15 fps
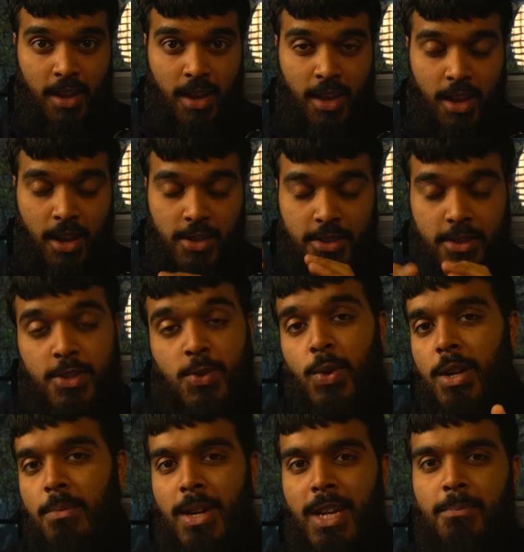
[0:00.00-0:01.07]
So this is what I
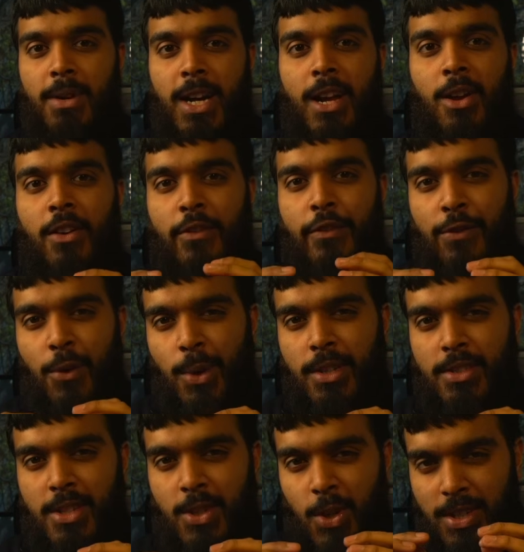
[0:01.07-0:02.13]
mean by
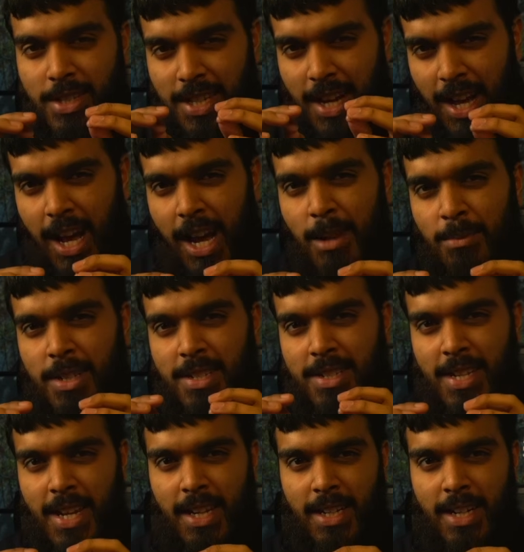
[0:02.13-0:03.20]
focusing on timeless
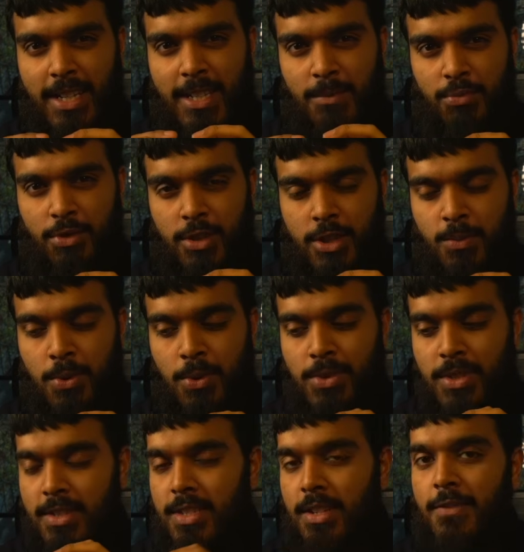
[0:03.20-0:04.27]
techniques and principles
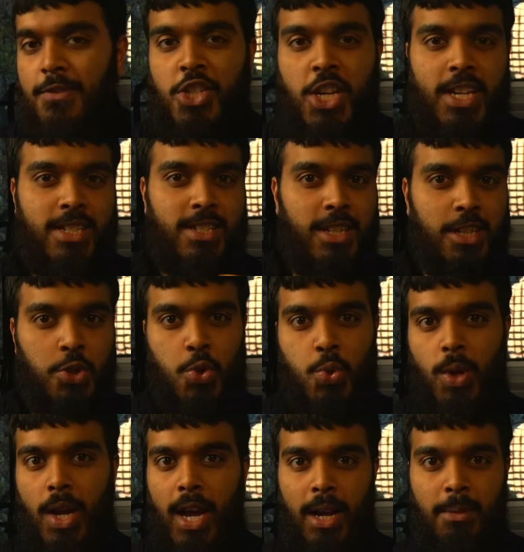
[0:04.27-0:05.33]
instead of chasing new
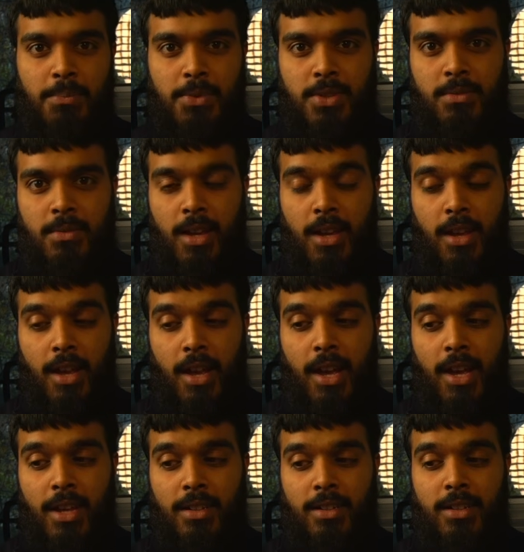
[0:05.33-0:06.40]
apps.
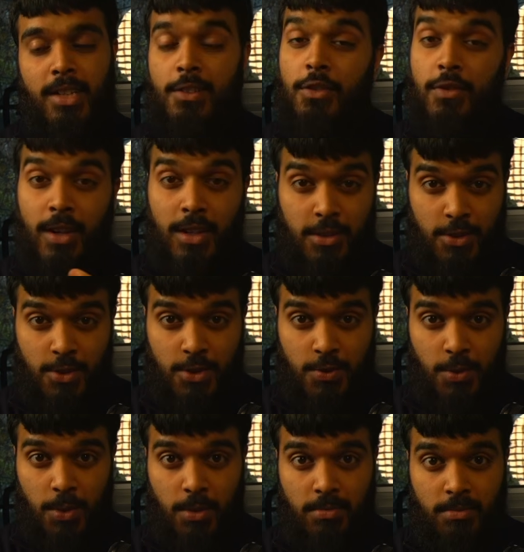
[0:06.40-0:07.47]
And if you found this
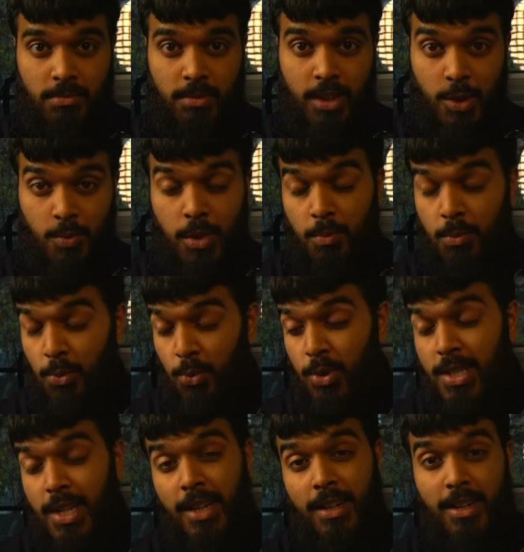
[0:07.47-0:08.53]
useful and you want more
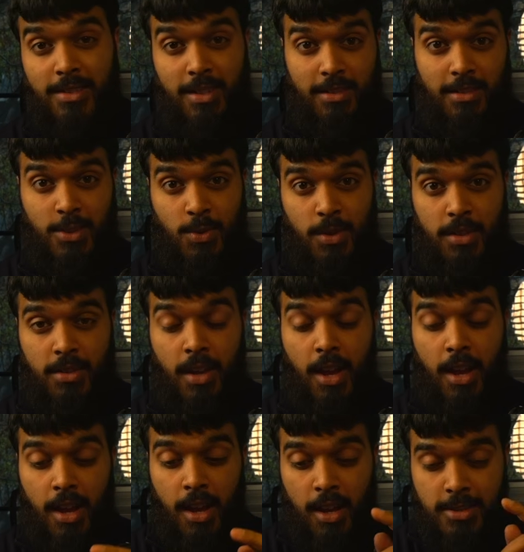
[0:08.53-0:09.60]
techniques like this one,
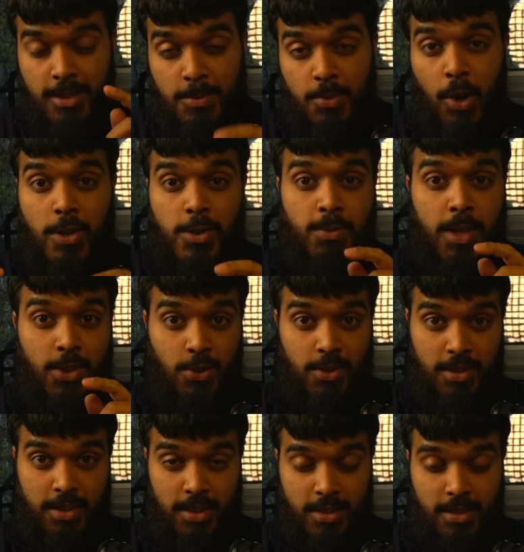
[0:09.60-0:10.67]
subscribe to my
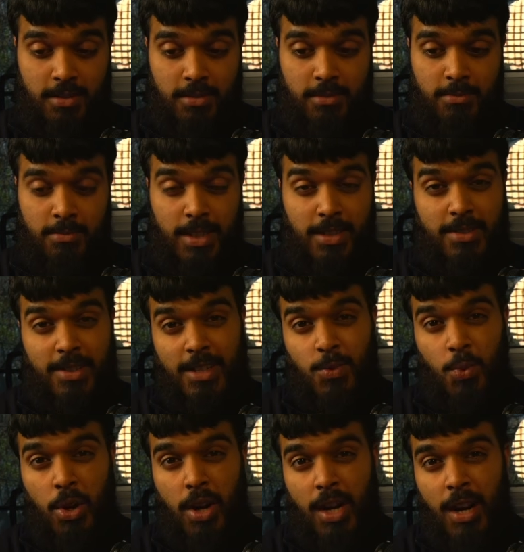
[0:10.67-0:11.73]
newsletter because that's
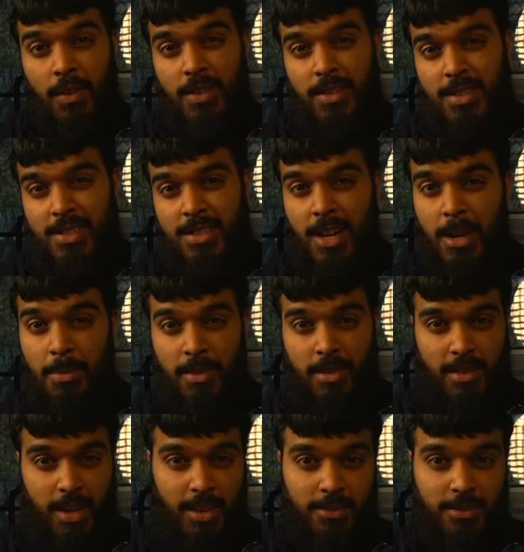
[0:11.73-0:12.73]
where I cover this type of thing.